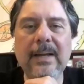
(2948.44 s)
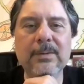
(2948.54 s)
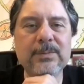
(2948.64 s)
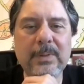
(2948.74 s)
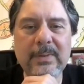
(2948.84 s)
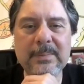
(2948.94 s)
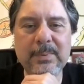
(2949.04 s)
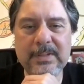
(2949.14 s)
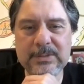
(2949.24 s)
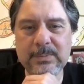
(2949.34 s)
I was very
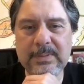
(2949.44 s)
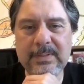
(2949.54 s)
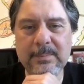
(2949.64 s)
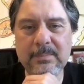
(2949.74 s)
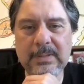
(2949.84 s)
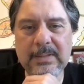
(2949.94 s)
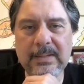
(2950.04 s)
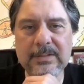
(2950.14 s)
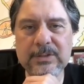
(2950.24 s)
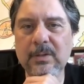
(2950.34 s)
impressed with him. I,
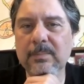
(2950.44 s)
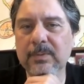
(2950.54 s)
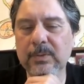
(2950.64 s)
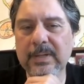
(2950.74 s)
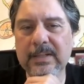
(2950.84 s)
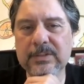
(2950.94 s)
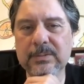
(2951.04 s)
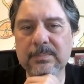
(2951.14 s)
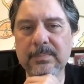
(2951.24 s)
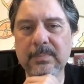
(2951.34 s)
I saw you guys
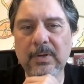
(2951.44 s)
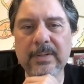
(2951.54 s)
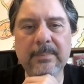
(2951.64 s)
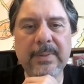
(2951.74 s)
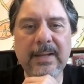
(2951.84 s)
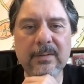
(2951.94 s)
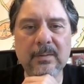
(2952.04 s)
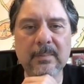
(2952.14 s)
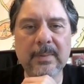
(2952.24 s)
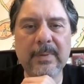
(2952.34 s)
on a
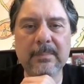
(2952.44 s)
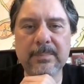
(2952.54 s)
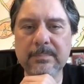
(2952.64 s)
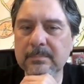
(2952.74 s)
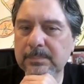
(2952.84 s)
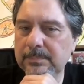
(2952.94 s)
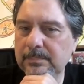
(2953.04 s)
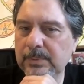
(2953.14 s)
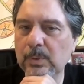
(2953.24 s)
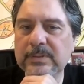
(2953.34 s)
panel about
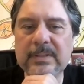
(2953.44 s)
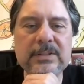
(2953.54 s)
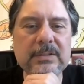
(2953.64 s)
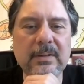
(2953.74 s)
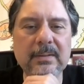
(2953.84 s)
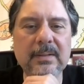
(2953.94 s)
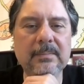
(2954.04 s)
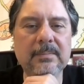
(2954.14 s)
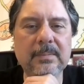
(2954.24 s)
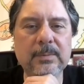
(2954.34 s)
protest art, and
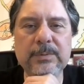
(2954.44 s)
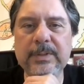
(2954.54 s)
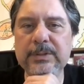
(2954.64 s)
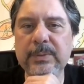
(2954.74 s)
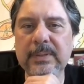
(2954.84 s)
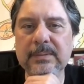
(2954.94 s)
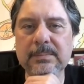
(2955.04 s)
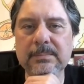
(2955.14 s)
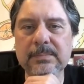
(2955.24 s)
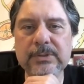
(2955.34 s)
I was featuring
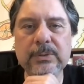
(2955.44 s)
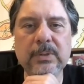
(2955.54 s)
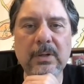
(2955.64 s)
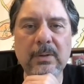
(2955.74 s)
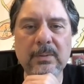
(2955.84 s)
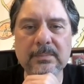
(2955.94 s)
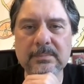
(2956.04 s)
Sue Coe.